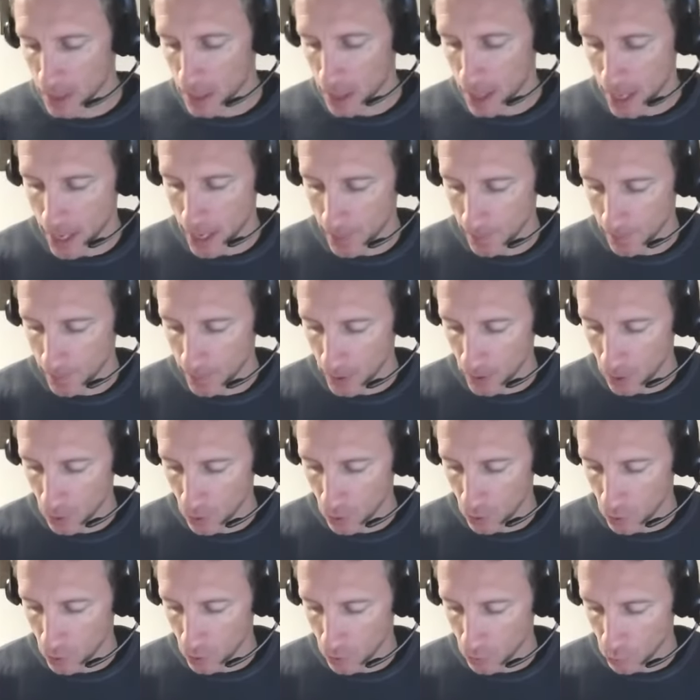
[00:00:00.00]

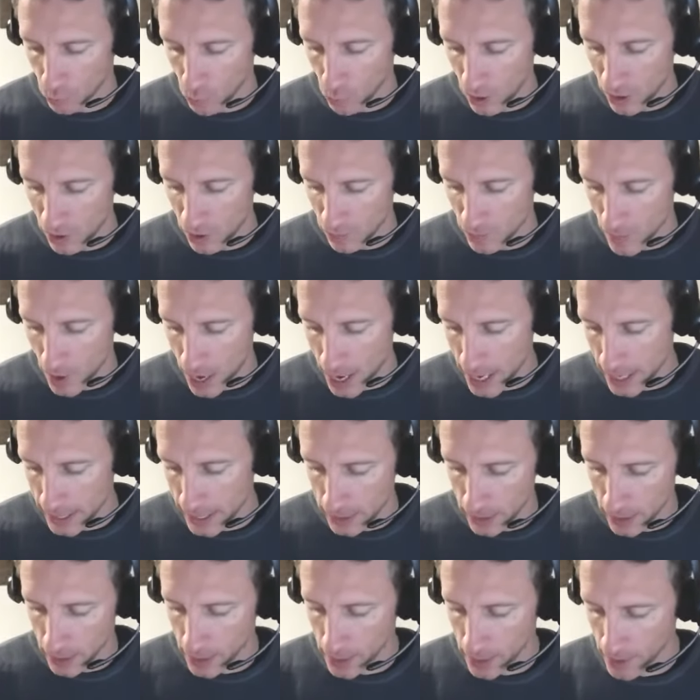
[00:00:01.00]
One of
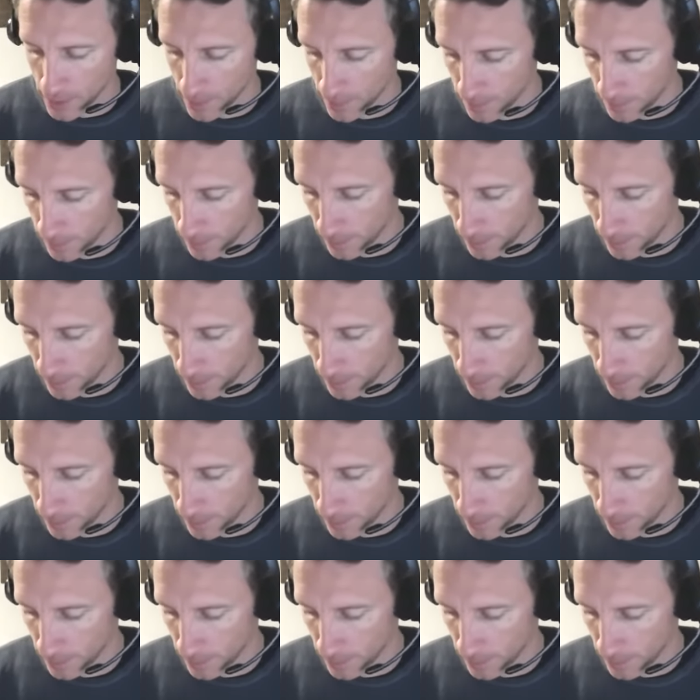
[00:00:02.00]
my